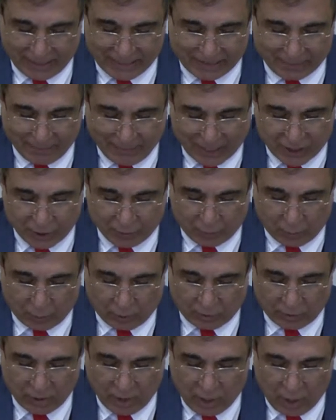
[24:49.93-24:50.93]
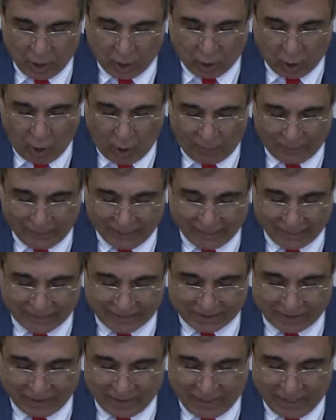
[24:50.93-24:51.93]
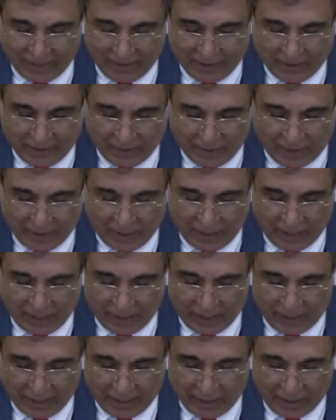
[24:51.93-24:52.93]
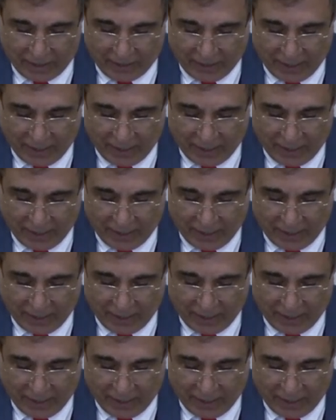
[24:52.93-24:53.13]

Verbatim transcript: is much more complex th uh,